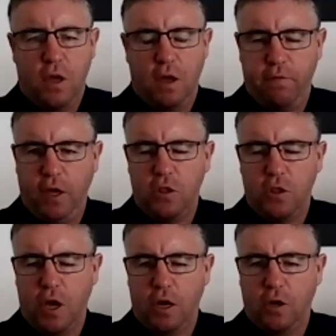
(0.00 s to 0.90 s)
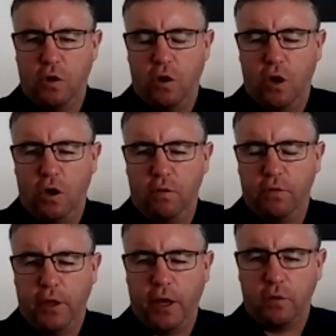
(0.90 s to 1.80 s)
a fair chunk
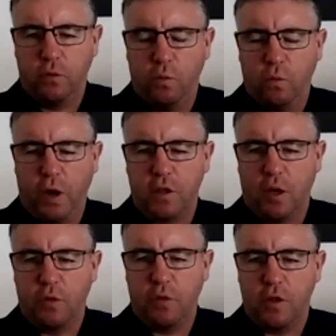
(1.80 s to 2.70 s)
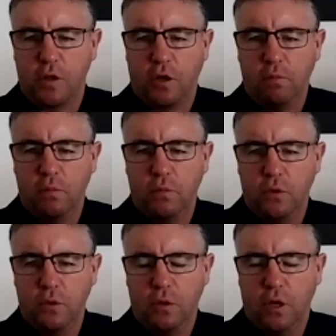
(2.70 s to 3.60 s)
of that wage subsidy scheme.
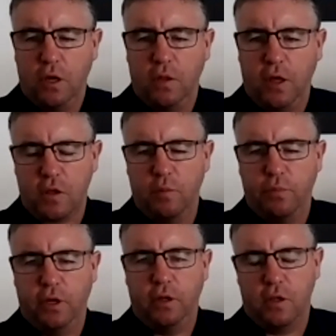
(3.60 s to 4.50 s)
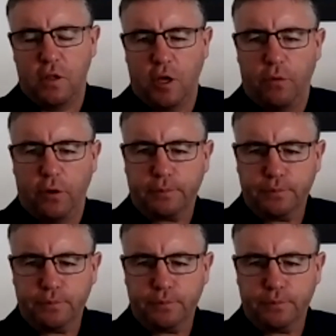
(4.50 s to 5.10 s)
And that's completely separate